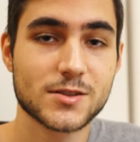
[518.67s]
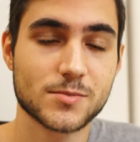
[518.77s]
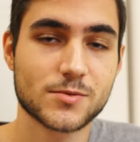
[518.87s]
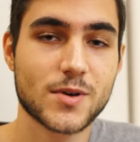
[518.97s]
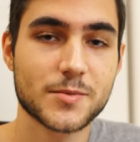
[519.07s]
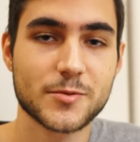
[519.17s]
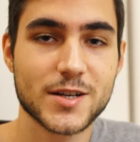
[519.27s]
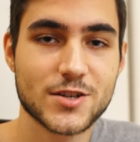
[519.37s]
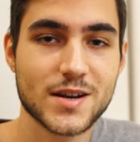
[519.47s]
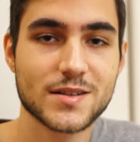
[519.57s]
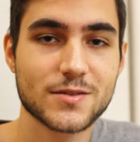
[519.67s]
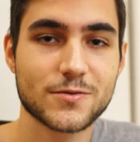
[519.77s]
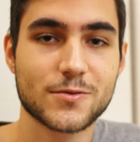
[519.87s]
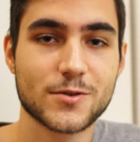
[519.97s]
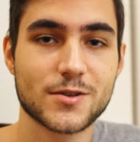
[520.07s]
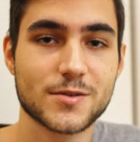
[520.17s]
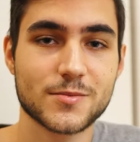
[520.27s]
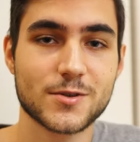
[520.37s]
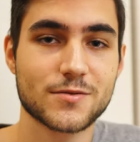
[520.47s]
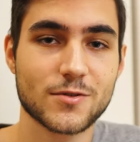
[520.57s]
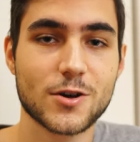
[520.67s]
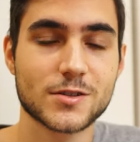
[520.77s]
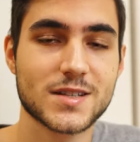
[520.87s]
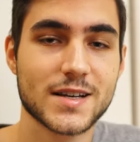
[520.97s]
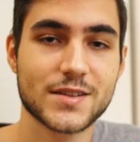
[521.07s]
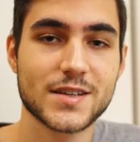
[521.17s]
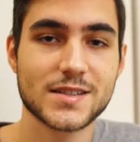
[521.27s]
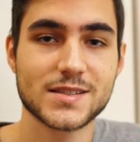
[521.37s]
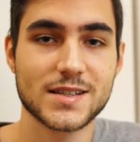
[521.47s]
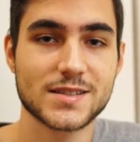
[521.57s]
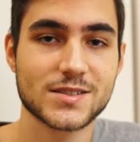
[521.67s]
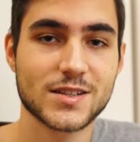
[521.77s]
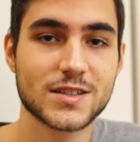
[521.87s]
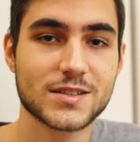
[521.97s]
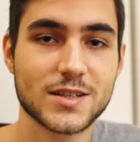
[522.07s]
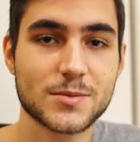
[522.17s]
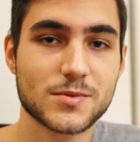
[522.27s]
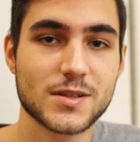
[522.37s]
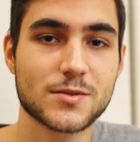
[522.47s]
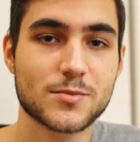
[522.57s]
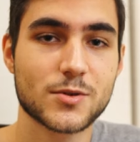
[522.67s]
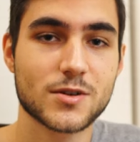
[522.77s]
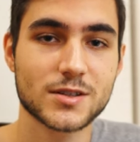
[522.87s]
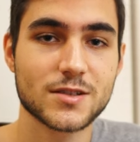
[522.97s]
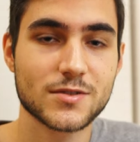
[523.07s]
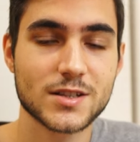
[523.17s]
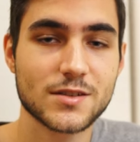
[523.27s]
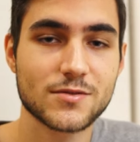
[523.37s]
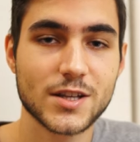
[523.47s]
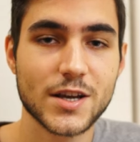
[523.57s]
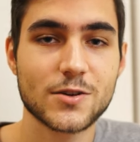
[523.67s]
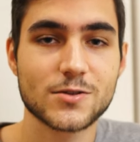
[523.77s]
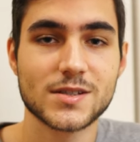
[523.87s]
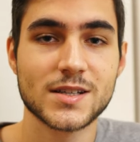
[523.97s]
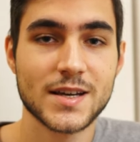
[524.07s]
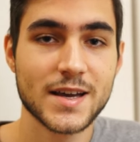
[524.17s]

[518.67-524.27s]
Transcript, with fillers: subscribe to my channel for more vlogs like this and study tips and productivity videos,